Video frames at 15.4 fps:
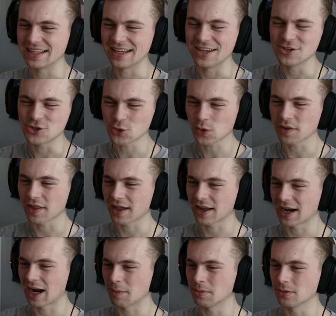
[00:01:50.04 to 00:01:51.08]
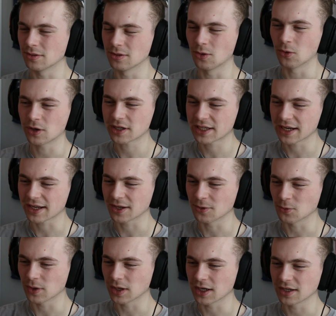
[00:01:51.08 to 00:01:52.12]
Enjoy that apple. Or kick it
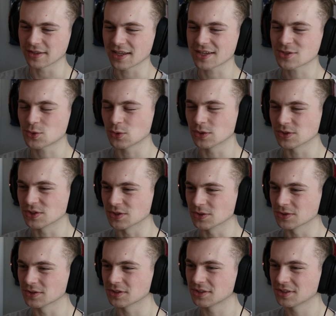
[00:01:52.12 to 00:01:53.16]
away. That's cool, too.